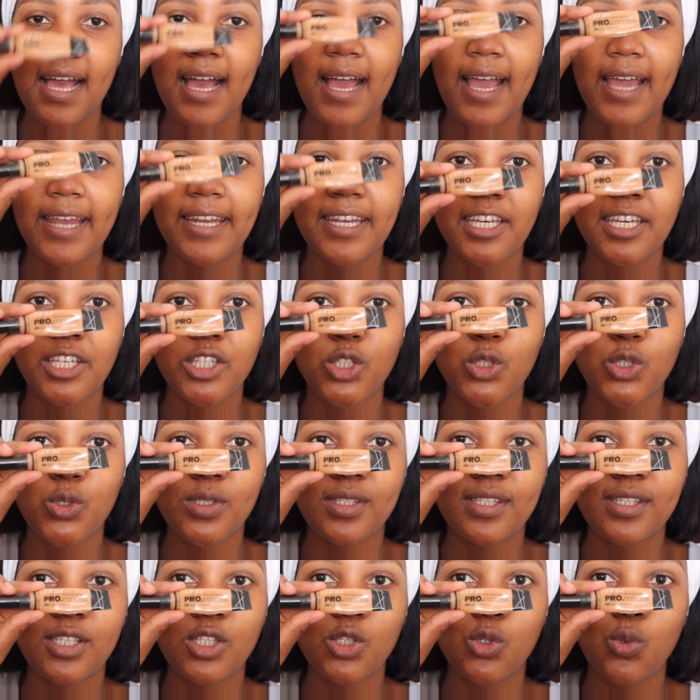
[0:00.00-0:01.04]
and I
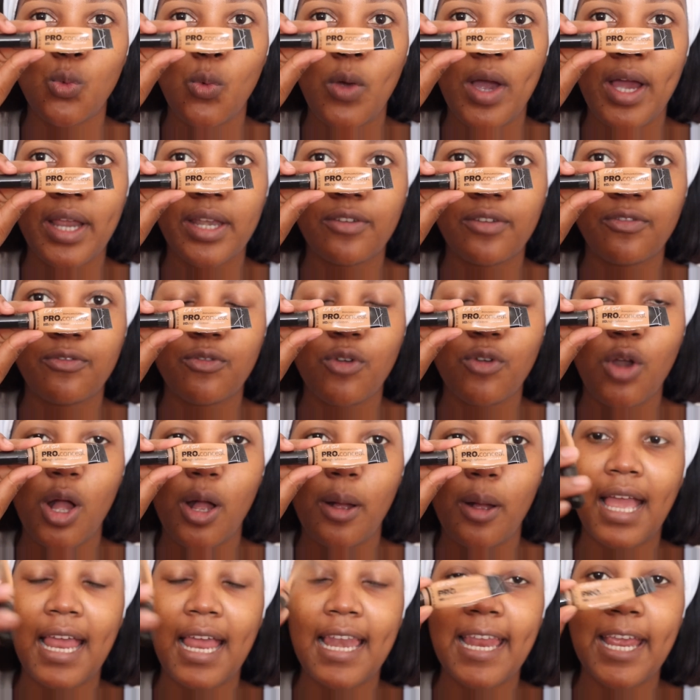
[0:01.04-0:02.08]
use this one
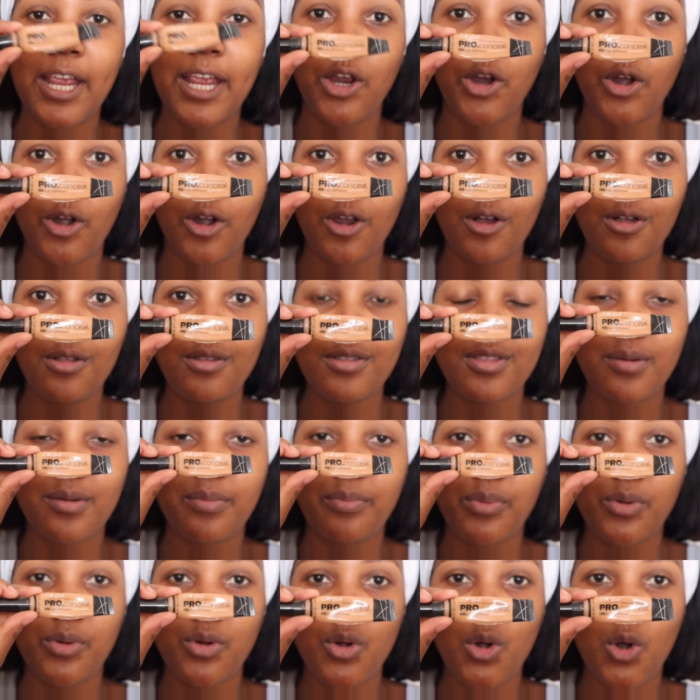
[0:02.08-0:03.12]
from LA Girl, the
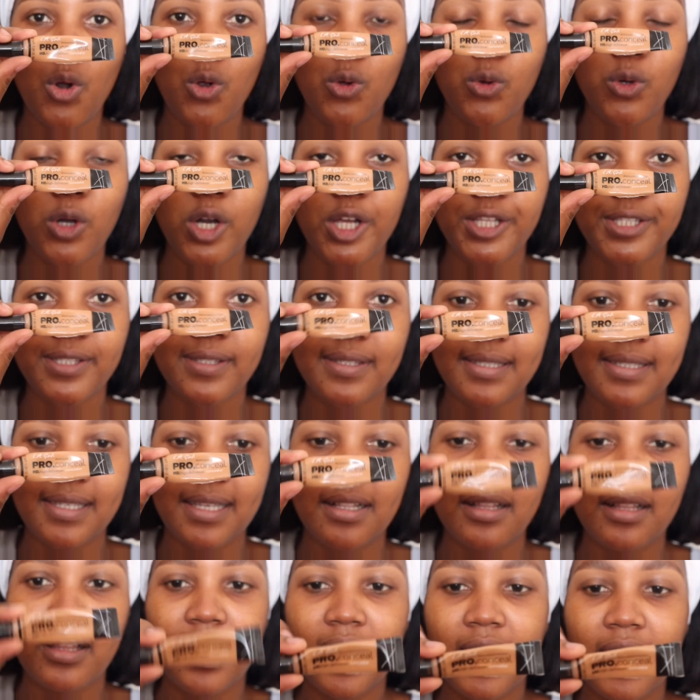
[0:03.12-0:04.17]
Pro
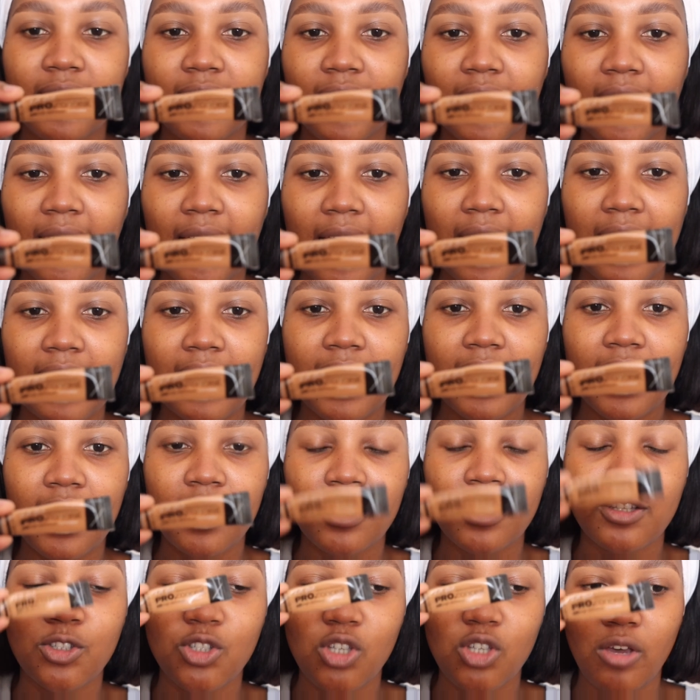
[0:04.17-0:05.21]
Conceal in the color
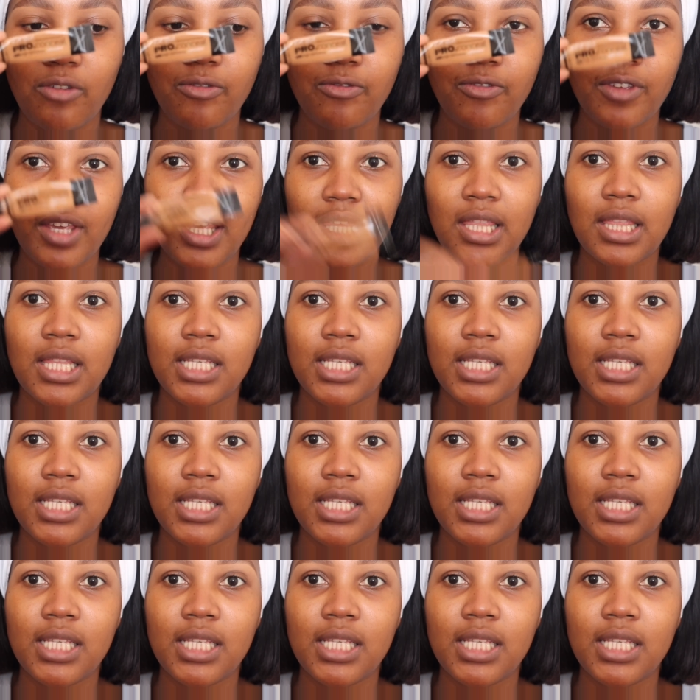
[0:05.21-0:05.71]
Toffee.